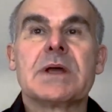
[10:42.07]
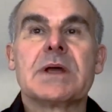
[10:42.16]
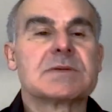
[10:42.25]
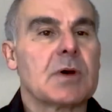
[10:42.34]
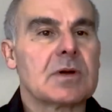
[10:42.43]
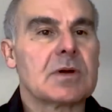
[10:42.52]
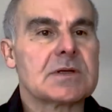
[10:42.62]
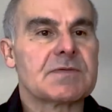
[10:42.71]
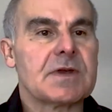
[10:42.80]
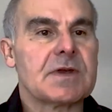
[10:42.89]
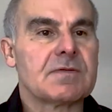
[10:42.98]
better model
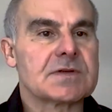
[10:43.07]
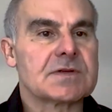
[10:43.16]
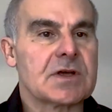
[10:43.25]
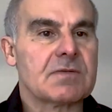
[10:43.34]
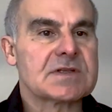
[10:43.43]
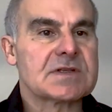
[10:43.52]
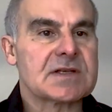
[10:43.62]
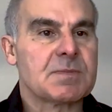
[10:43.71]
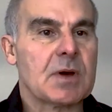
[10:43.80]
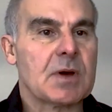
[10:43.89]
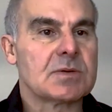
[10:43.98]
is fee for service
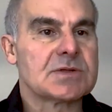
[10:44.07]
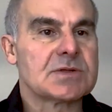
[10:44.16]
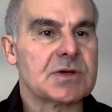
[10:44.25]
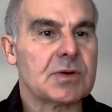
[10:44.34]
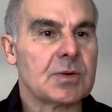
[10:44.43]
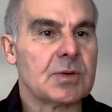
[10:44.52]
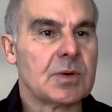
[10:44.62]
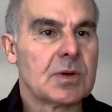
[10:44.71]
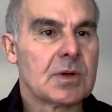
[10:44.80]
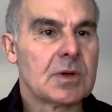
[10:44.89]
as opposed to